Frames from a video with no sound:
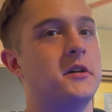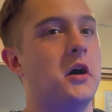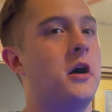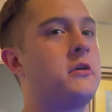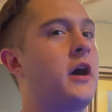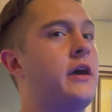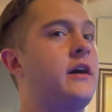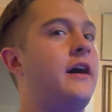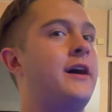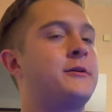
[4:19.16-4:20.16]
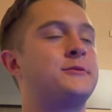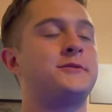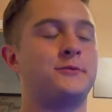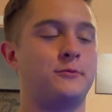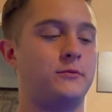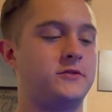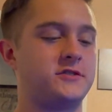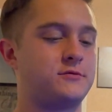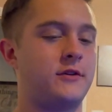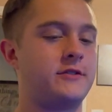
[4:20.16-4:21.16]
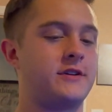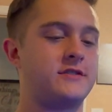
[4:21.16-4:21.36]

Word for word: Okay, I was just wondering,